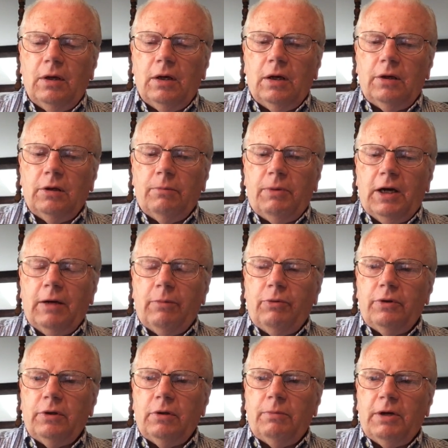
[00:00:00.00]
on the
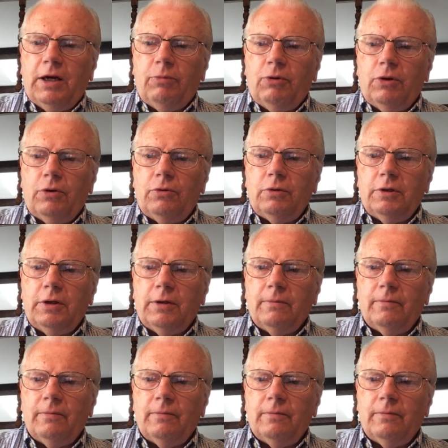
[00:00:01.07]
Bible and the Bible only.